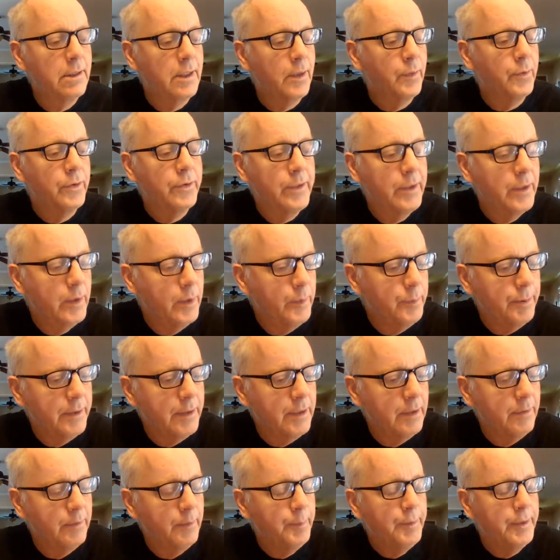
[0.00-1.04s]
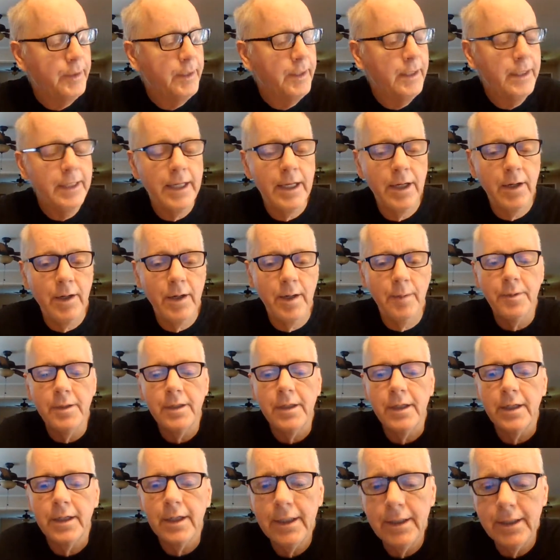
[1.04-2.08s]
That was the other part of it. But anyhow, I'm going
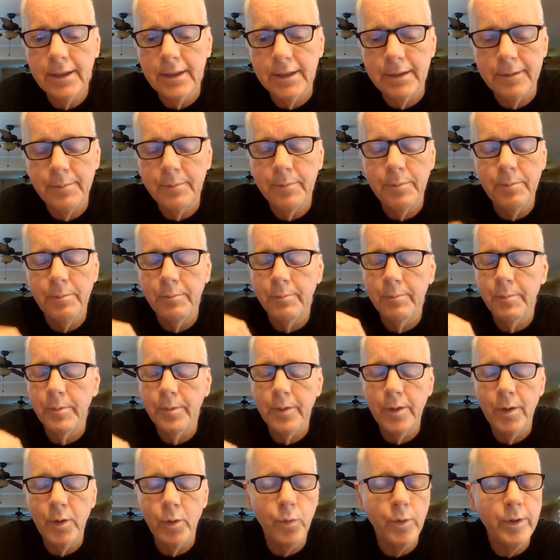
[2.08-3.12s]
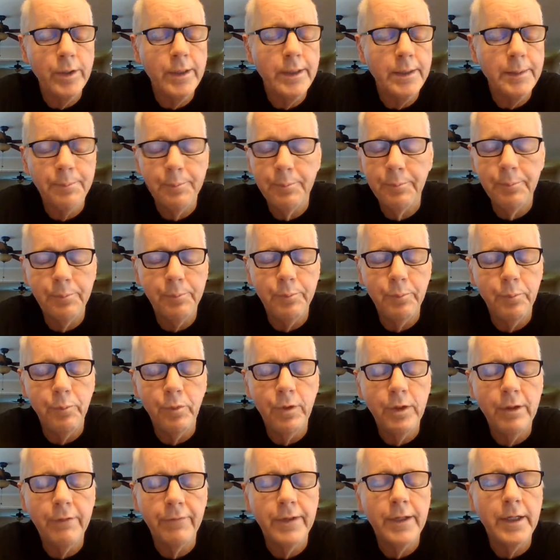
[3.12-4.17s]
to kind of, you know, re
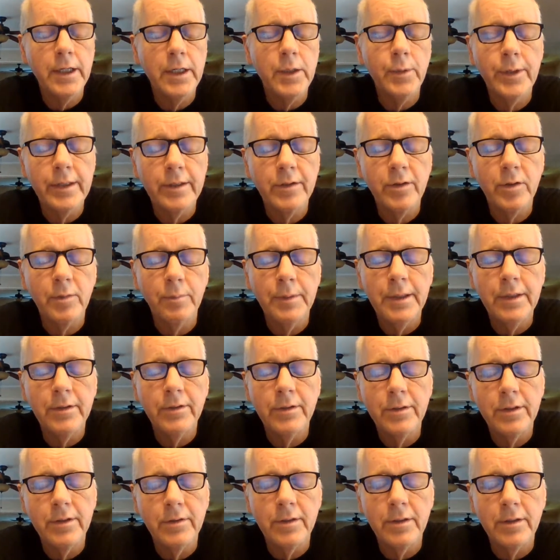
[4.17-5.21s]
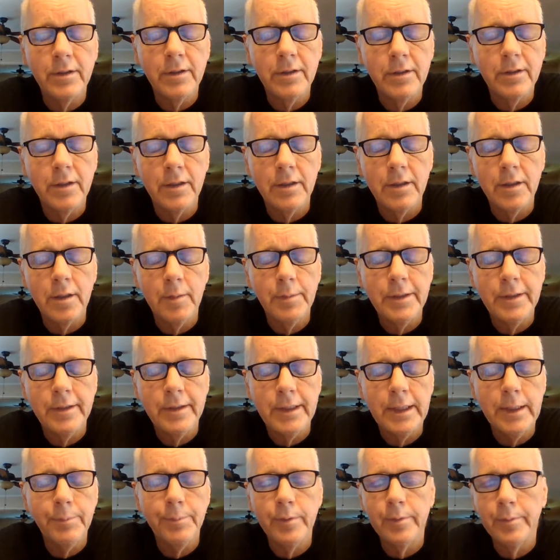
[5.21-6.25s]
reevaluate this message and a little bit
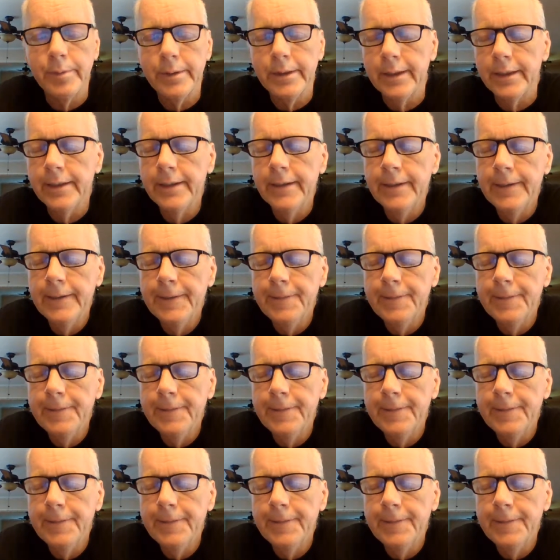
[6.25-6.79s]
deeper. But